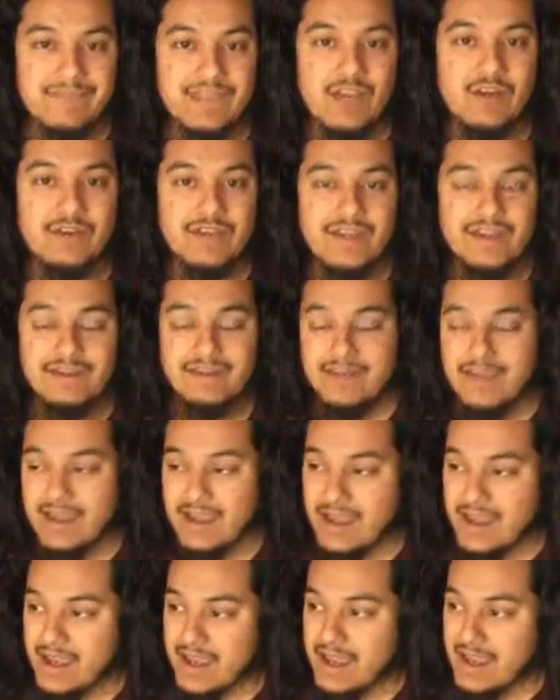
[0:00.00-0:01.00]
Okay?
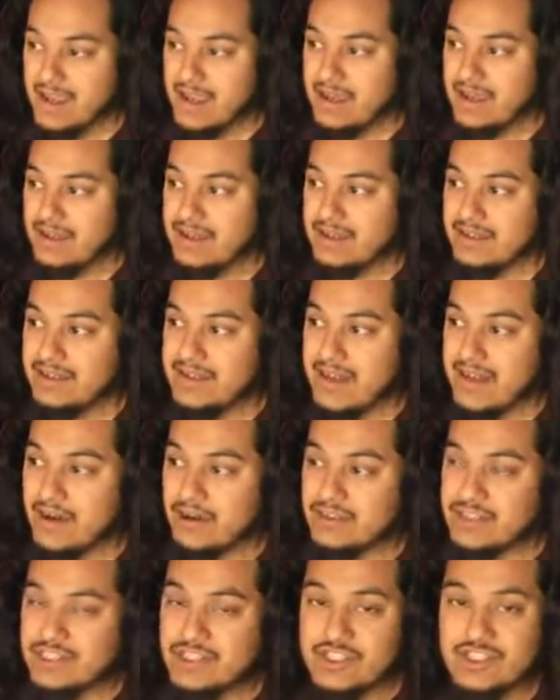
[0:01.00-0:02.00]

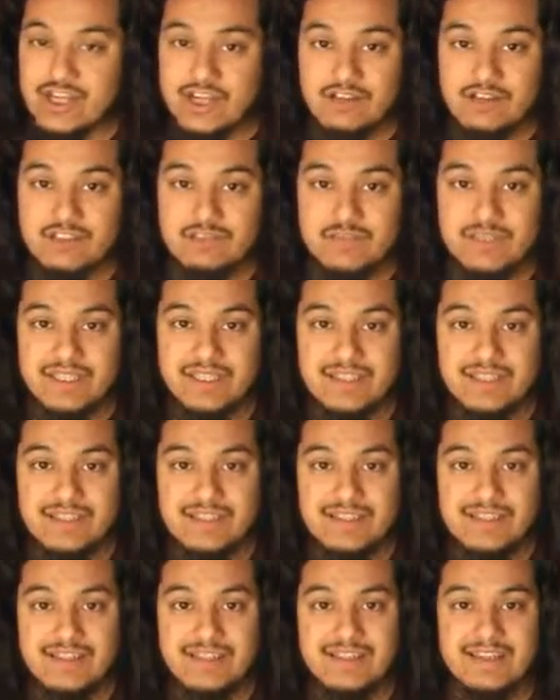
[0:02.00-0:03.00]
Now the shutter speed
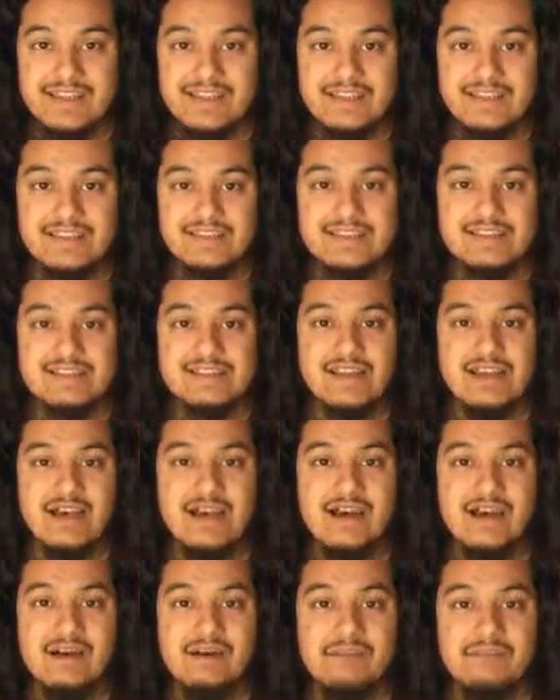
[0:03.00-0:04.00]
is
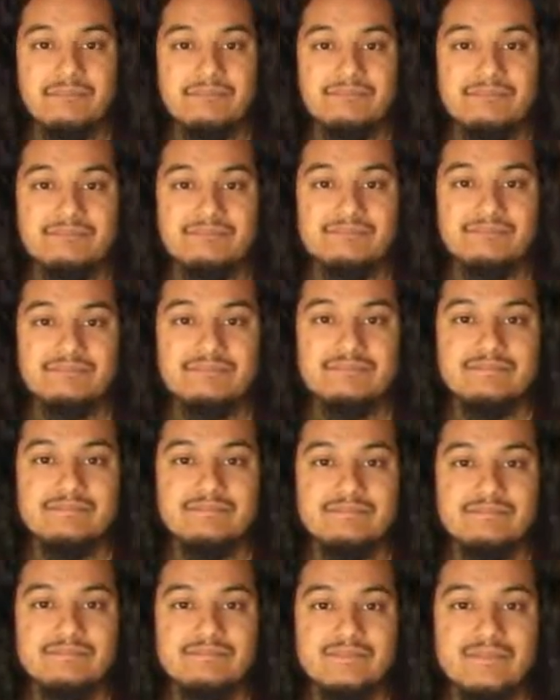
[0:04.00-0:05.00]
the
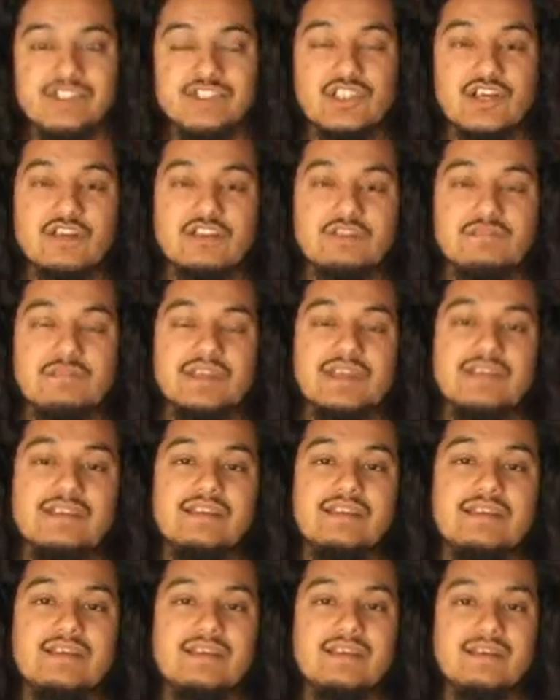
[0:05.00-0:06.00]
shutter speed
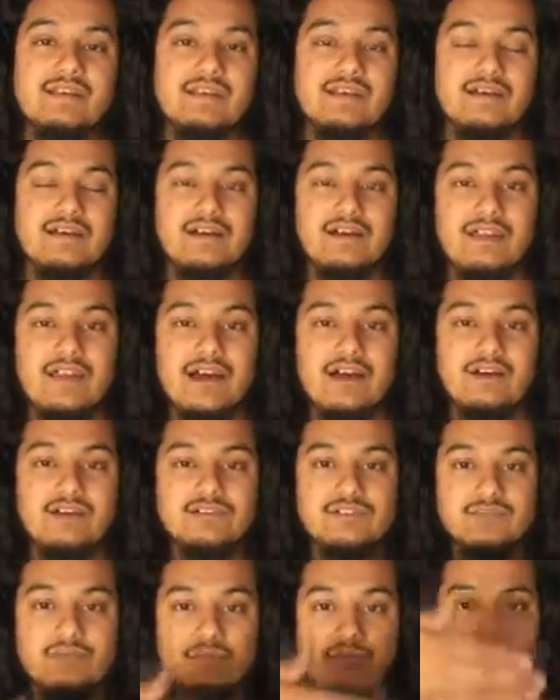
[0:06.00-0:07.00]

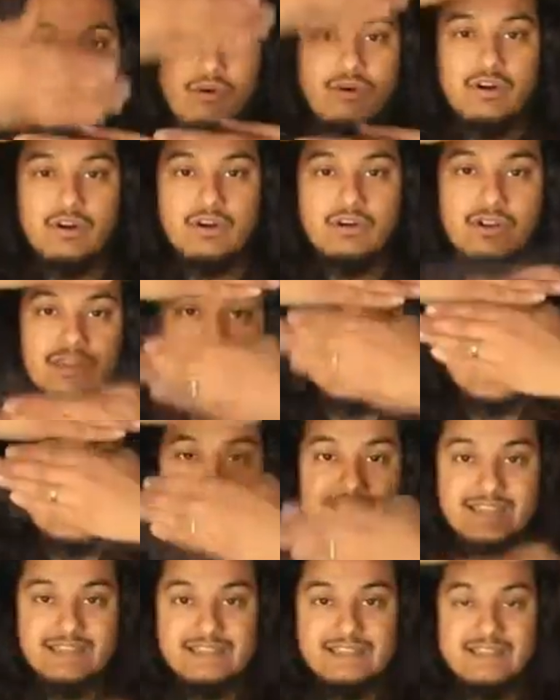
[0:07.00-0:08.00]
allows more or less
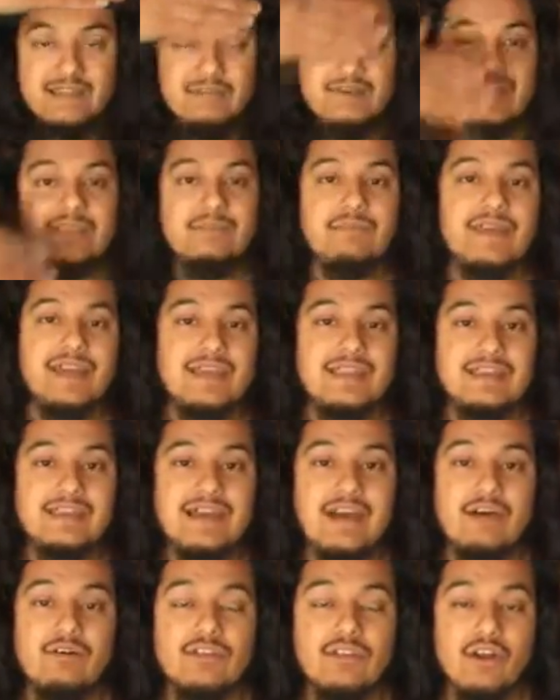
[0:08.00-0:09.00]
light to come in depending on
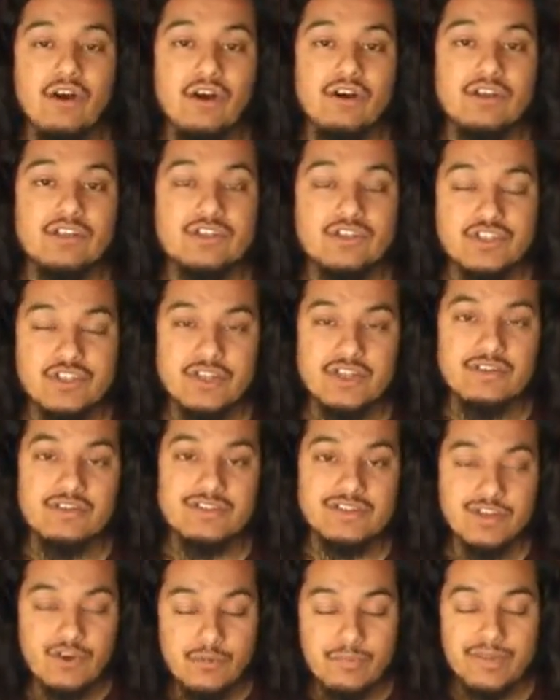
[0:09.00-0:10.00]
how long your shutter
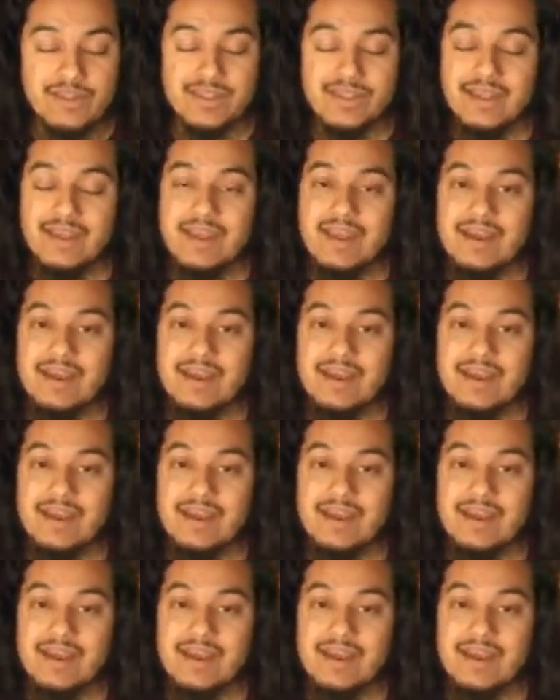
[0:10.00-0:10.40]
is open.